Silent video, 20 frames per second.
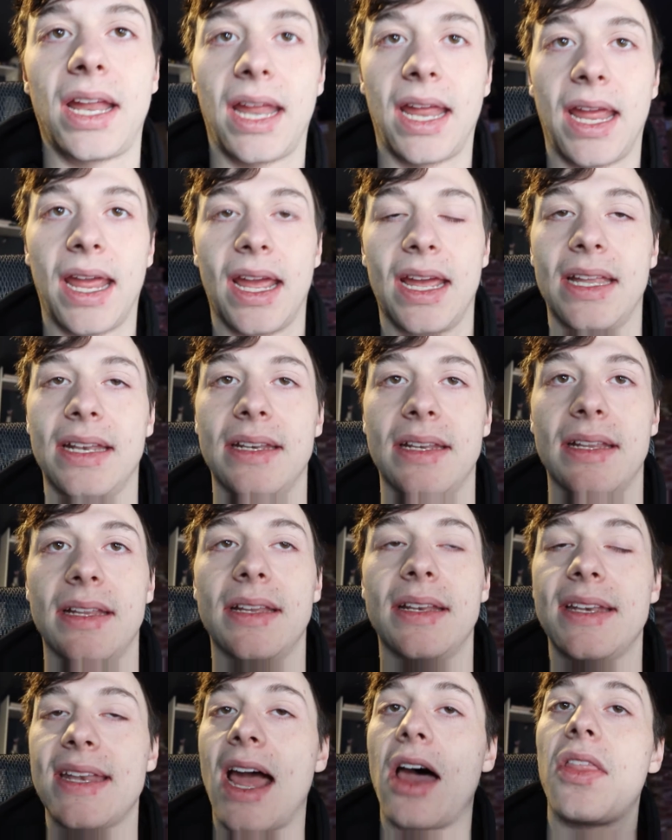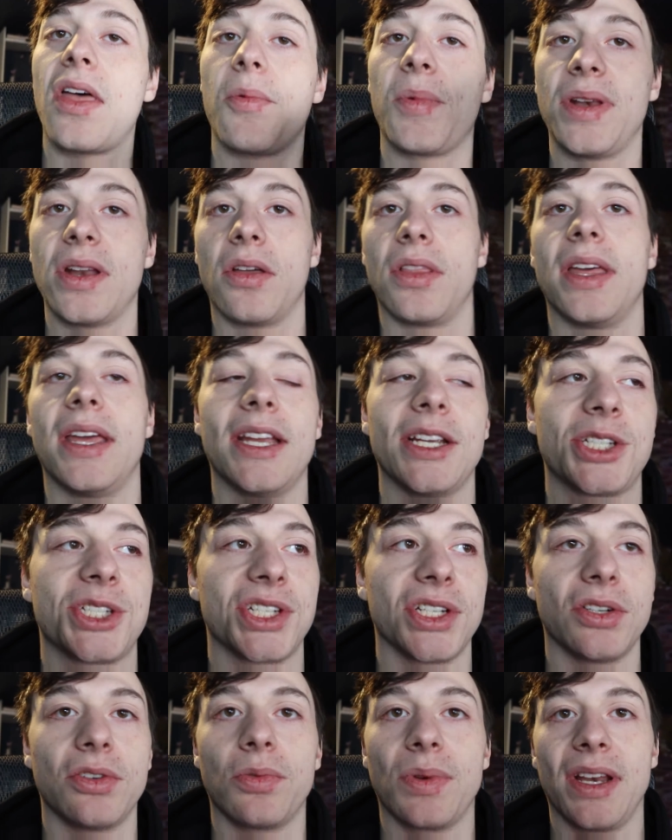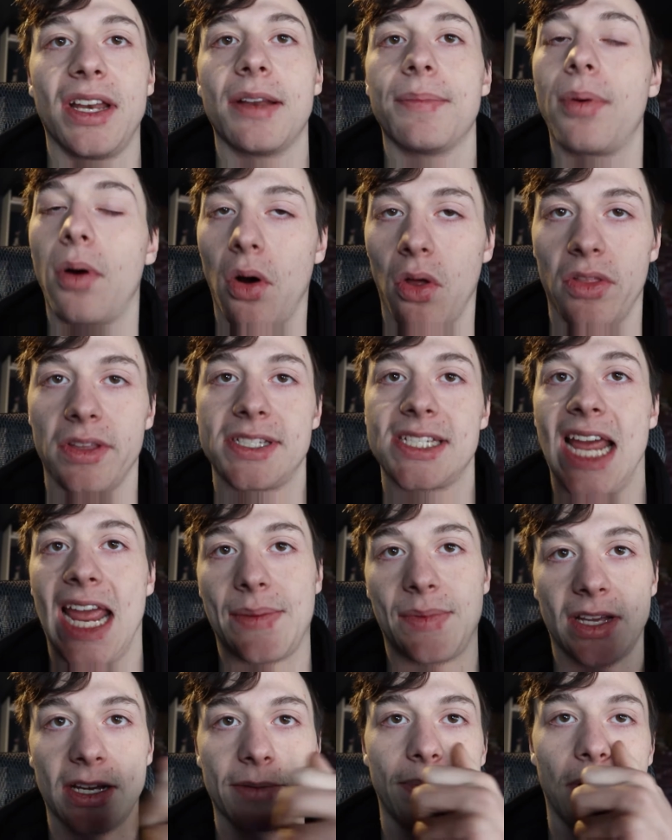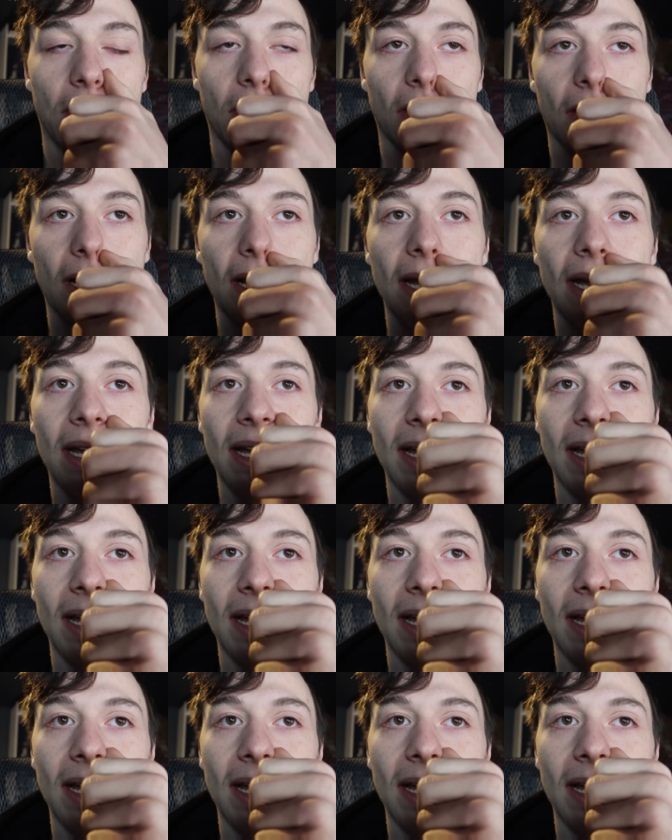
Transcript: And now that we know the issue, we need to pull the timing apart,